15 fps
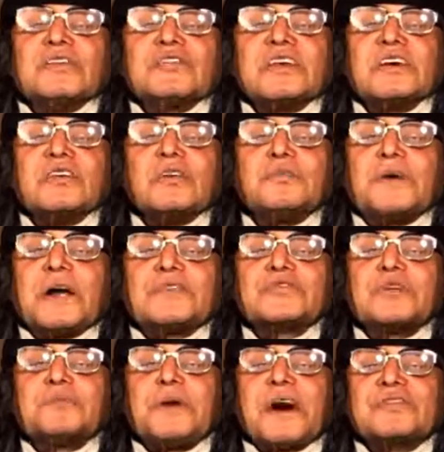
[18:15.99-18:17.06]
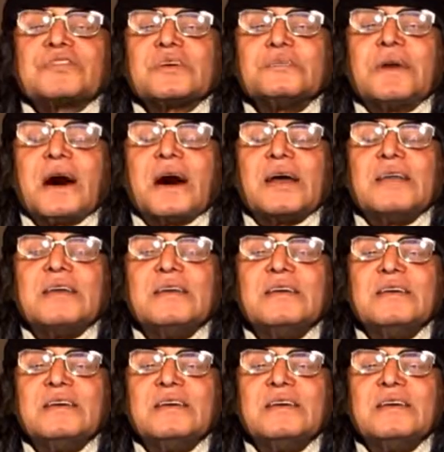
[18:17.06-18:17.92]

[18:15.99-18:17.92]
single person passing by.